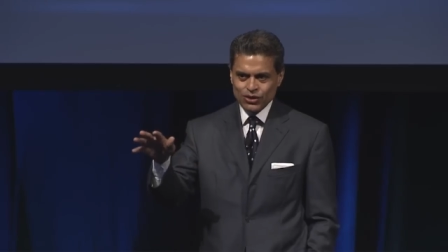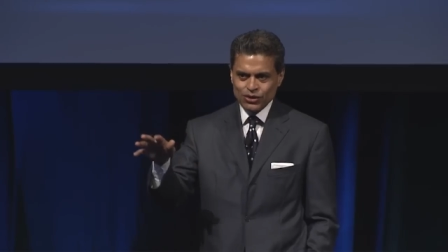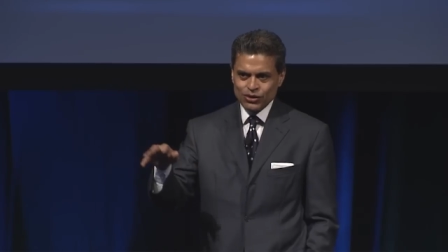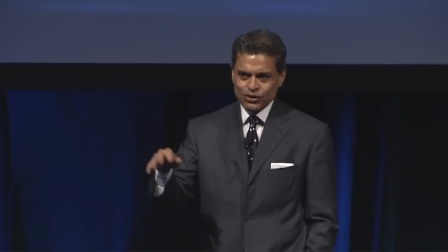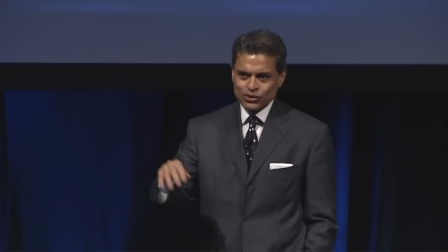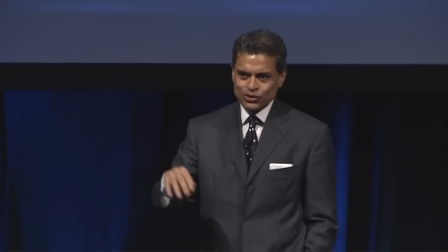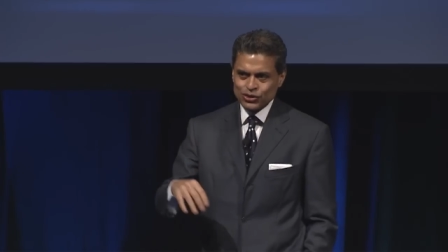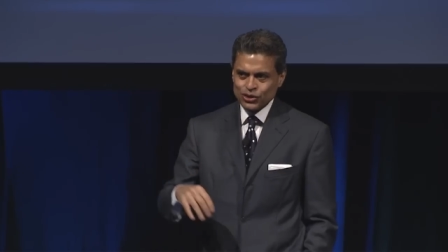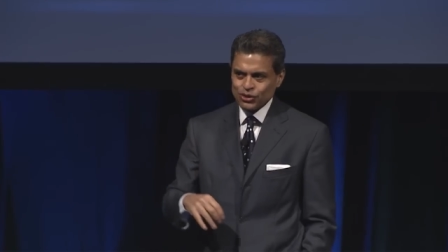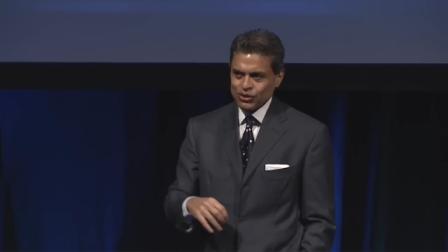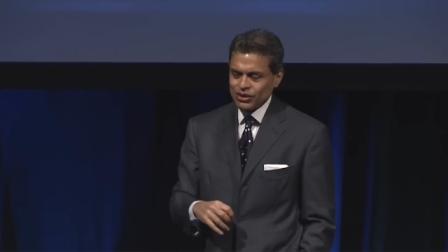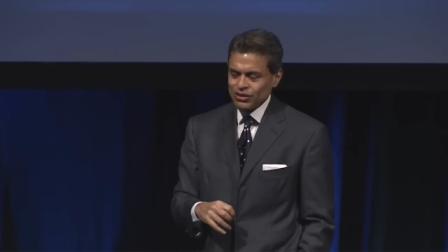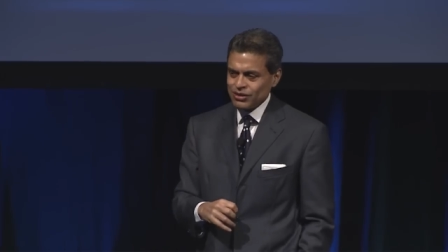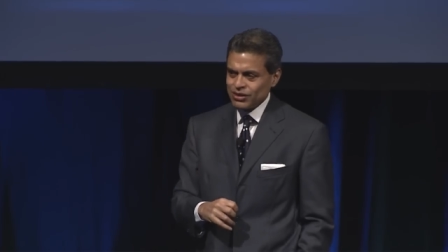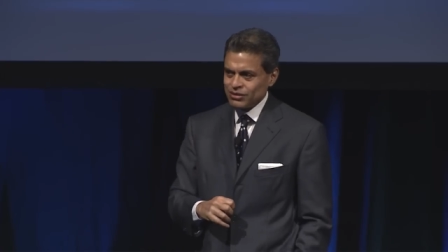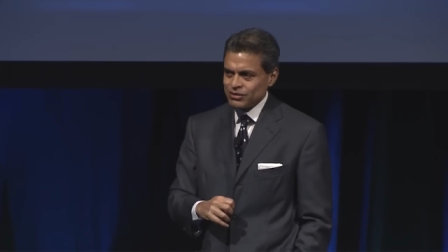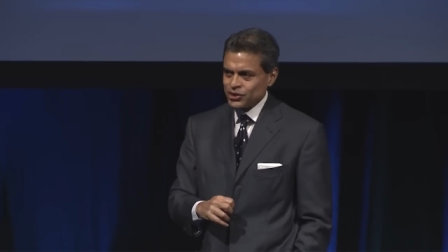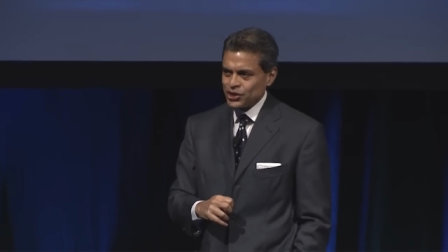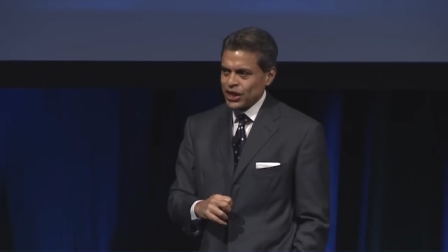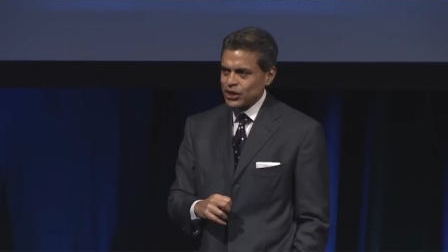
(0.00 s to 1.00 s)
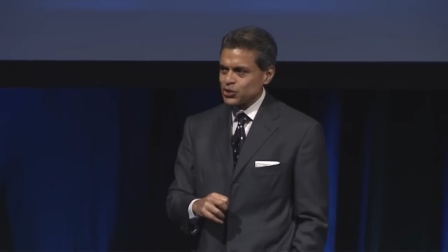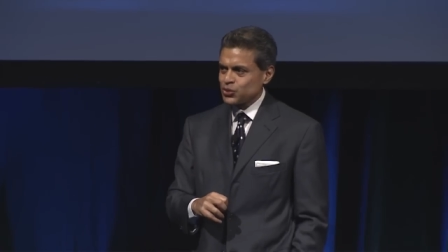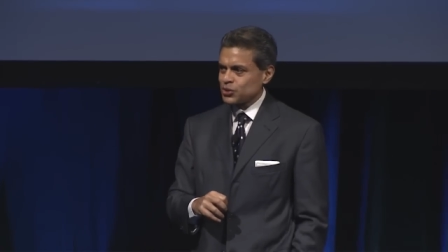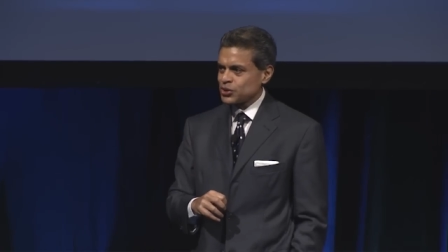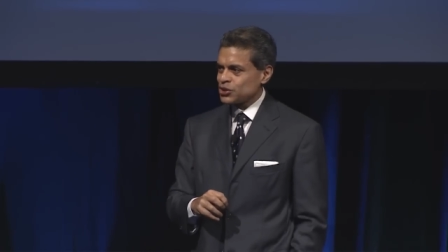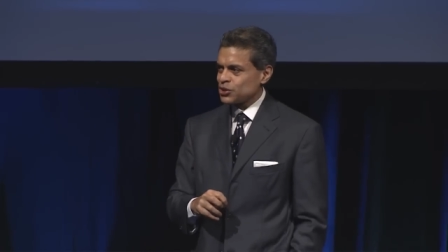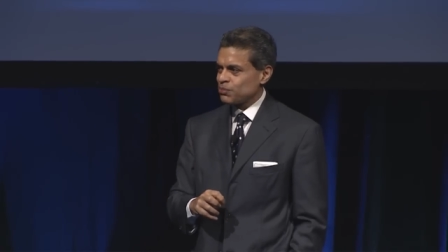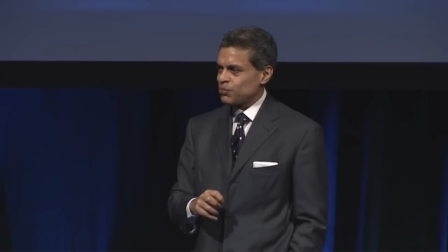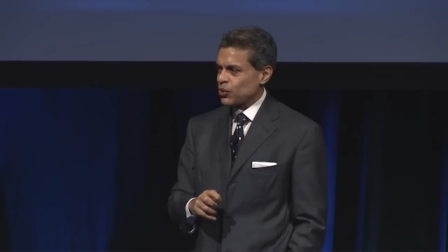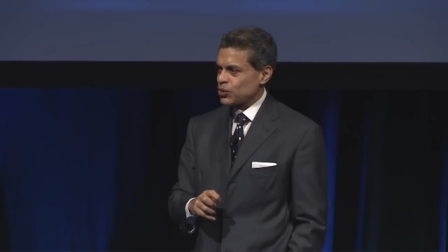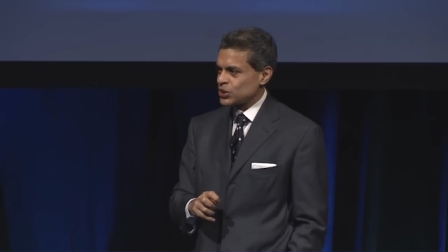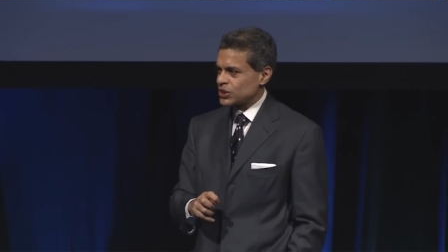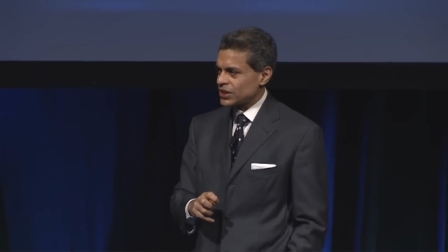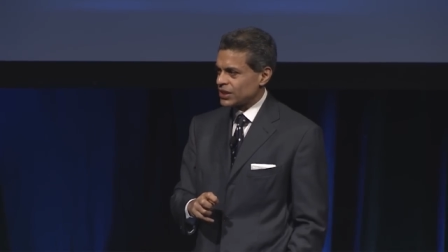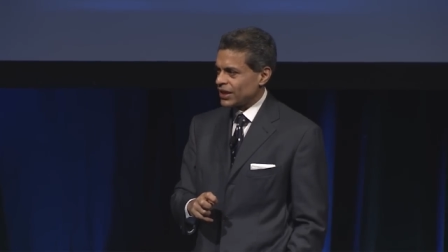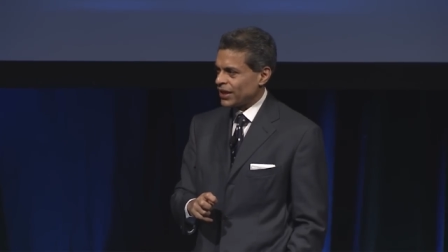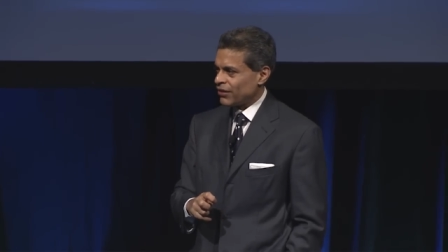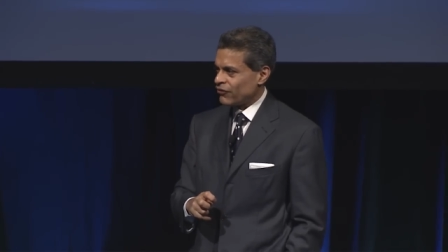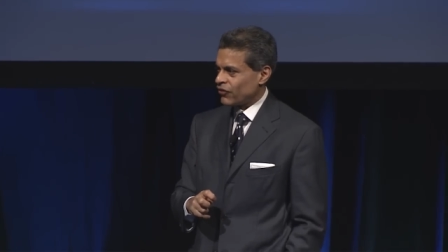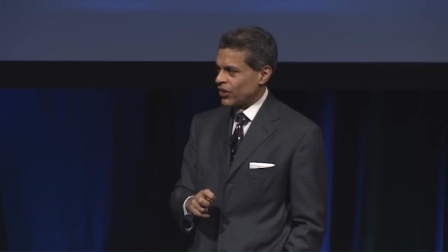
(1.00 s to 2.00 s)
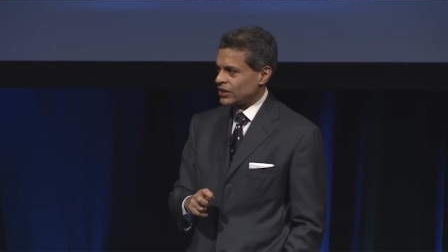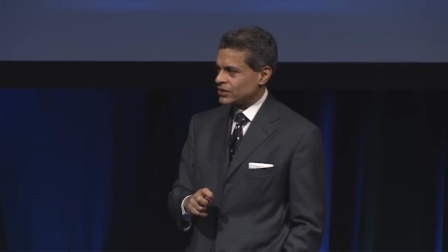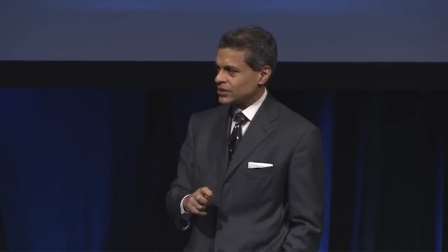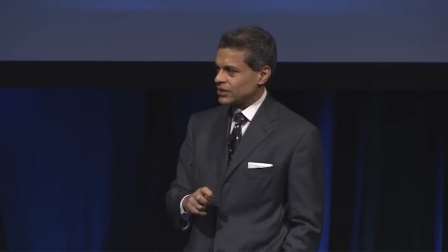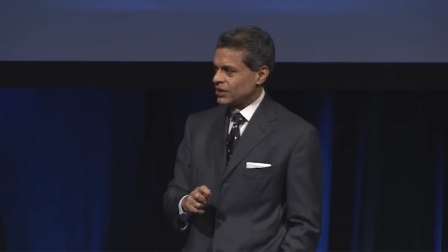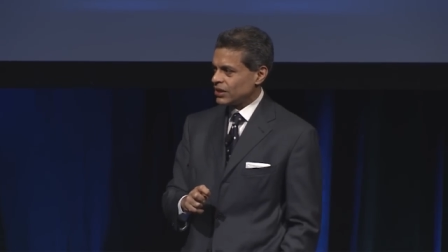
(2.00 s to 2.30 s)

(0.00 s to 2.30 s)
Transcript: So chess was supposedly invented